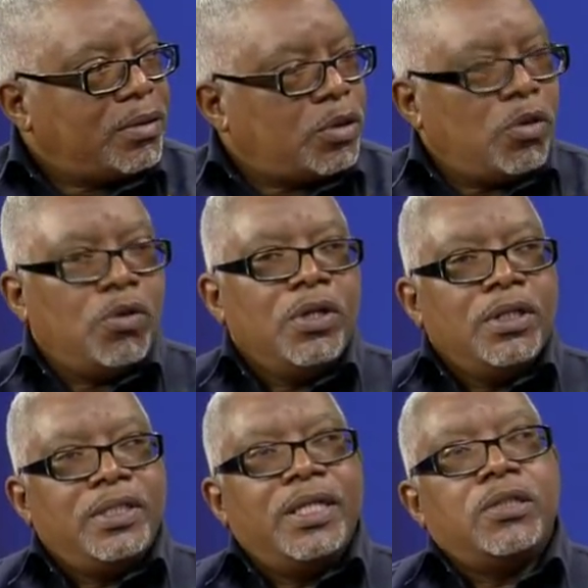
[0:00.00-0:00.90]
So
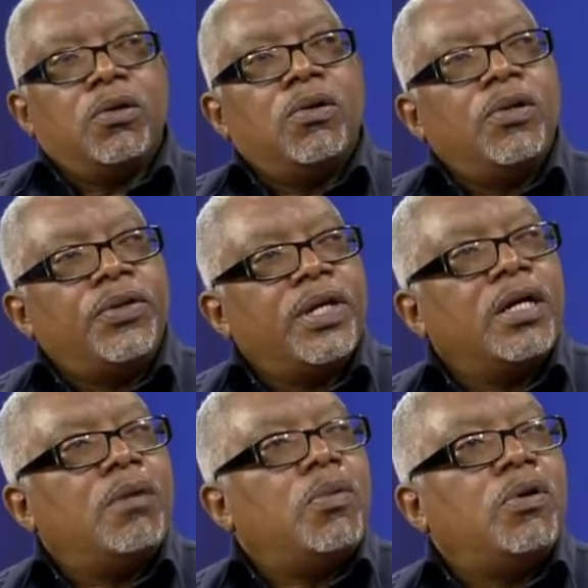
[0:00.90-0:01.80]
this whole
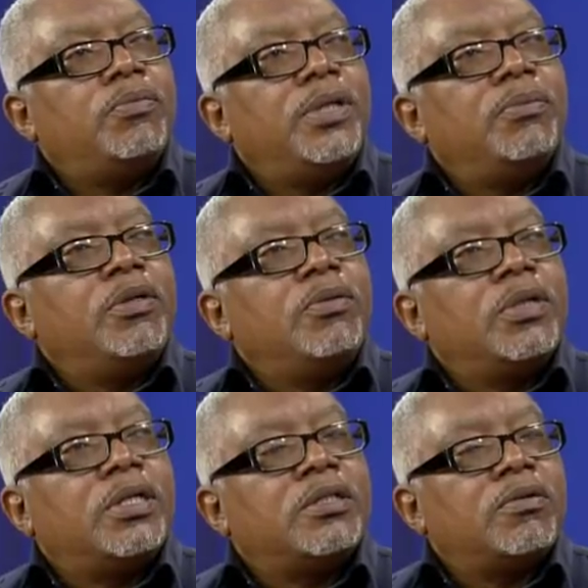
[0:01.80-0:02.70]
thing about blaming
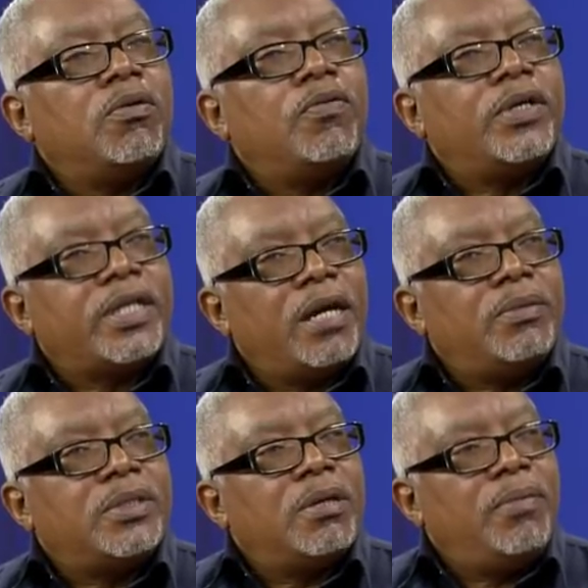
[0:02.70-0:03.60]
workers for
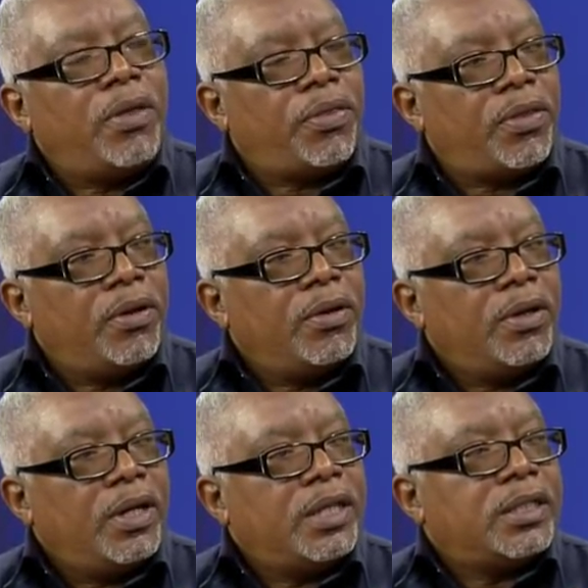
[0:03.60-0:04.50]
overtime is a myth.
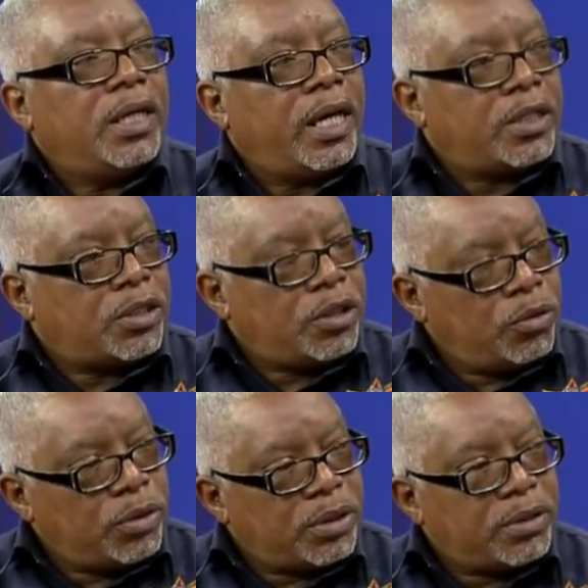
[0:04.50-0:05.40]
It's an
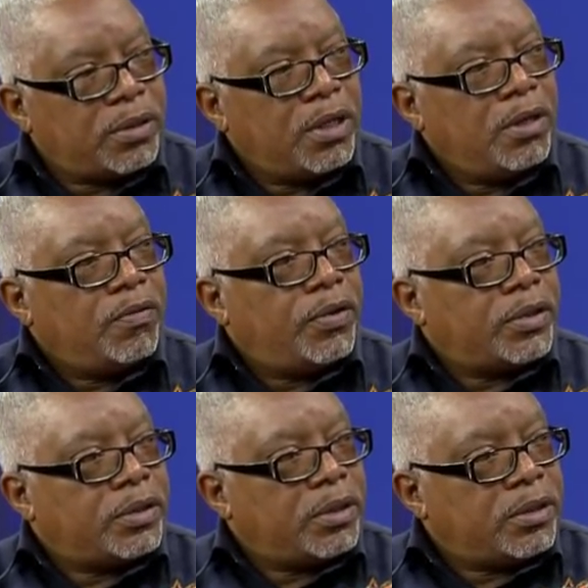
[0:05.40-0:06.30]
excuse
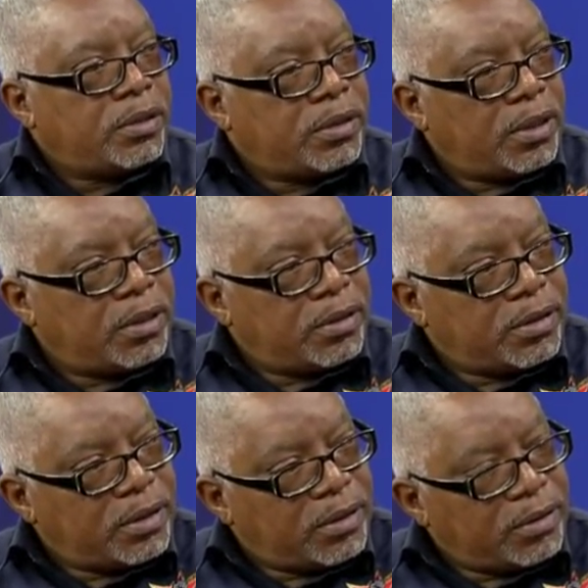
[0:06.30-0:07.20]

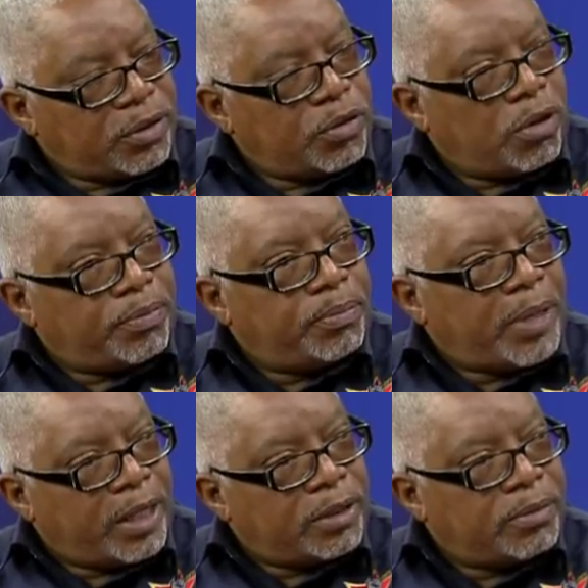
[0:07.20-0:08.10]
to show up
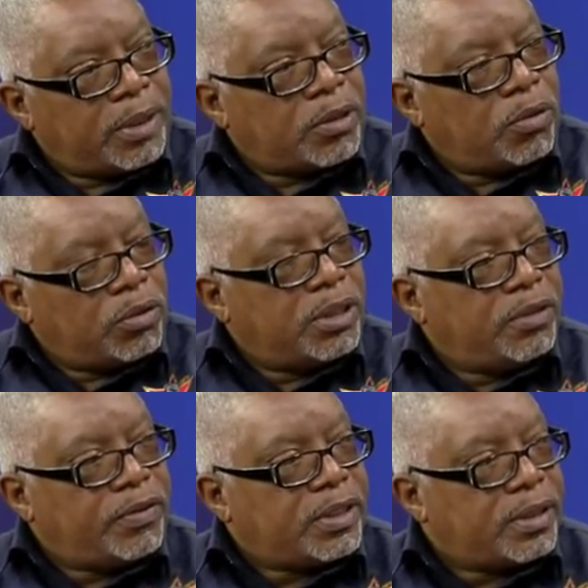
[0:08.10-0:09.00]
management's own
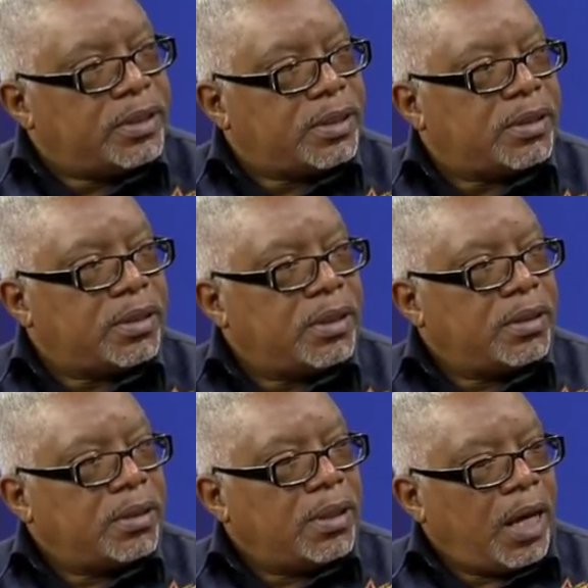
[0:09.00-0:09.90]
inefficiency.
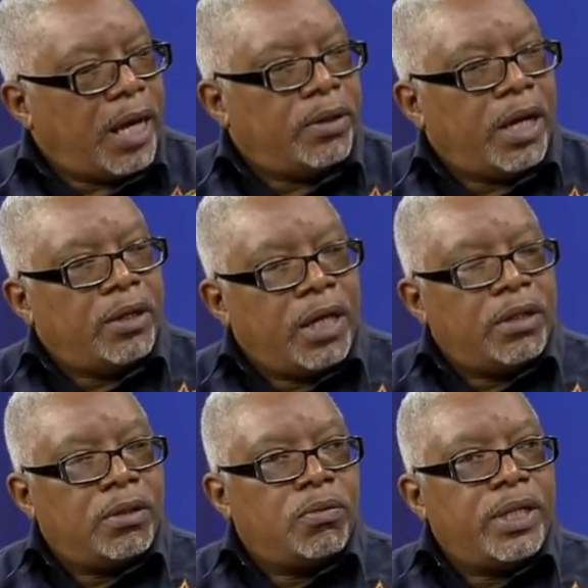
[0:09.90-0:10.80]

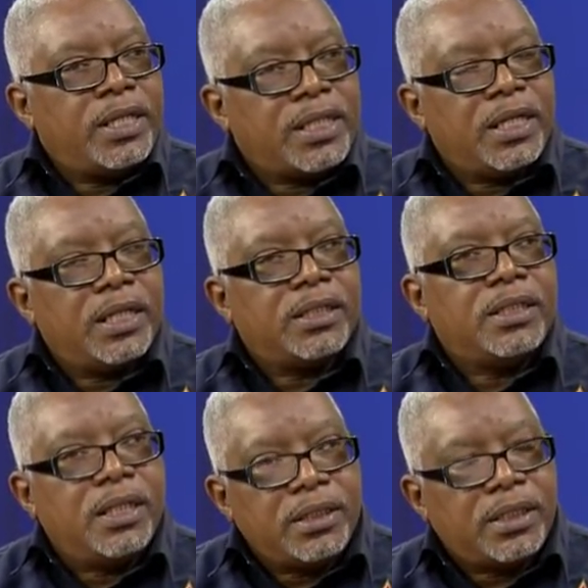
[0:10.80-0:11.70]
And we are saying at
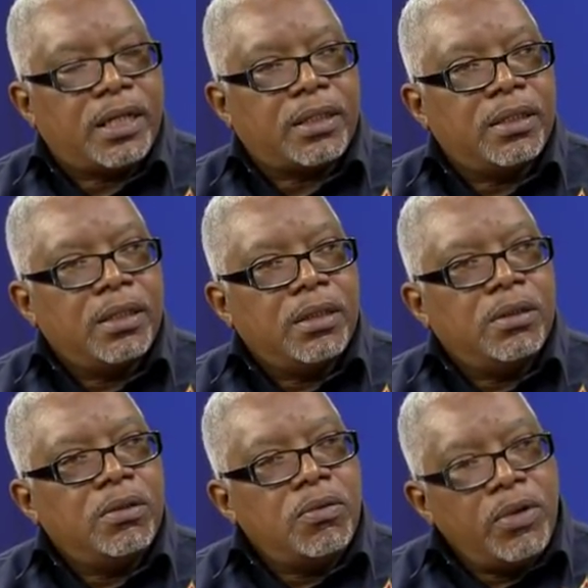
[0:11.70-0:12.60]
T&TEC,
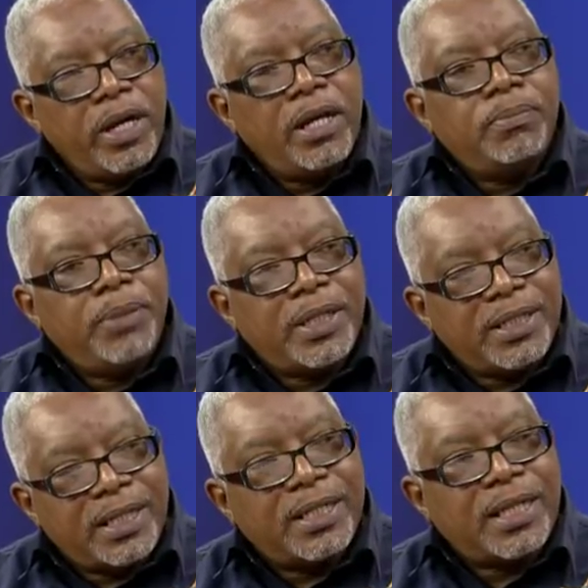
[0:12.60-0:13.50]
the real big
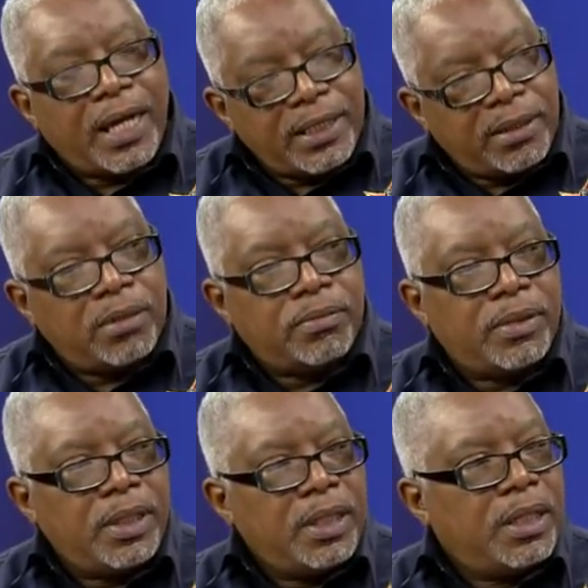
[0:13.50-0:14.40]
ticket item
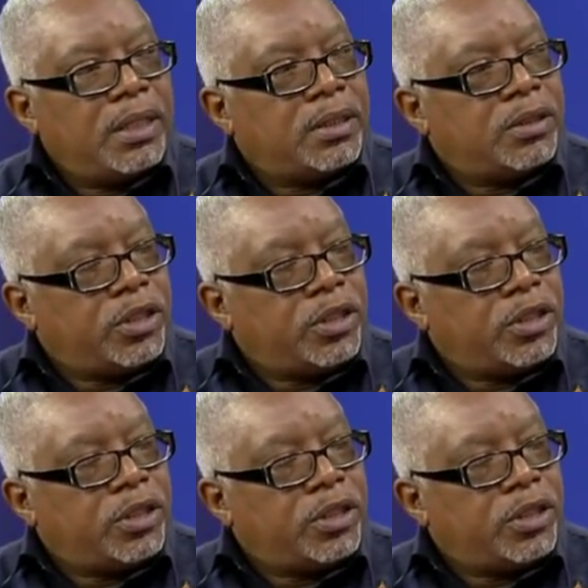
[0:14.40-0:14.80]
is